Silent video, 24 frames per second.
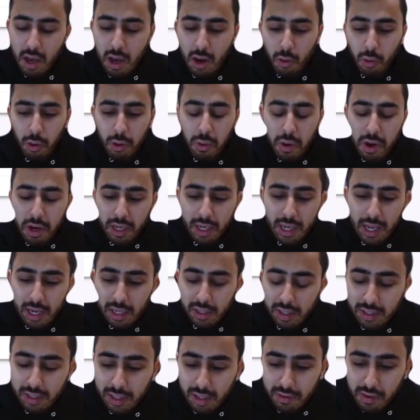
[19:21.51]
we want to get a
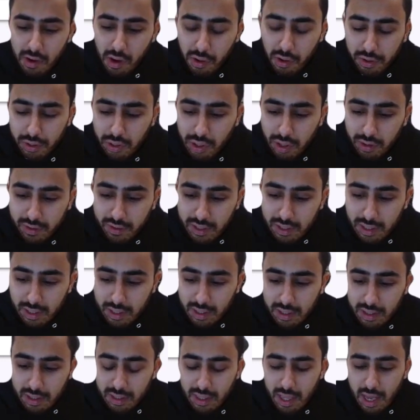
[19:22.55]
list of all the
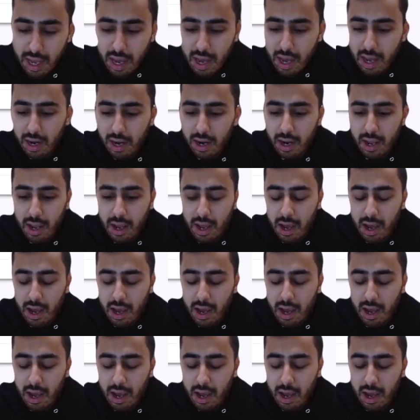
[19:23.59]
services that